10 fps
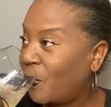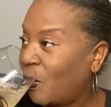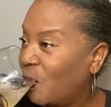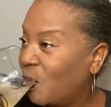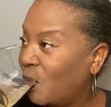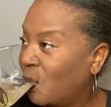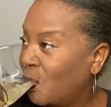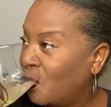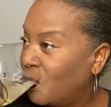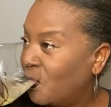
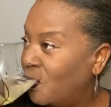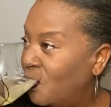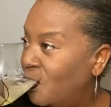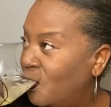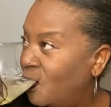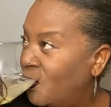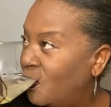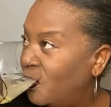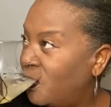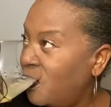
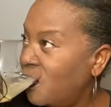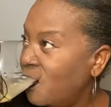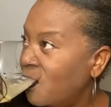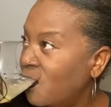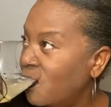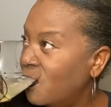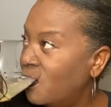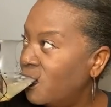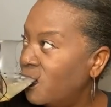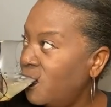
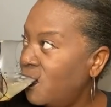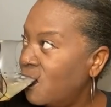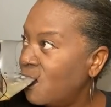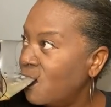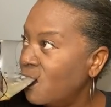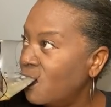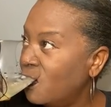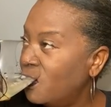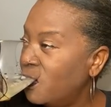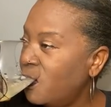
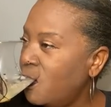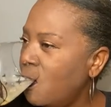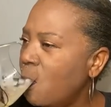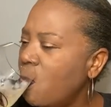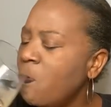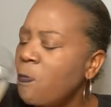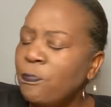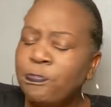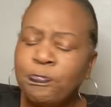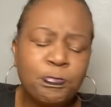
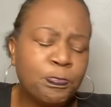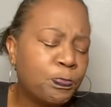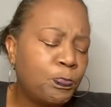Nobody speaks.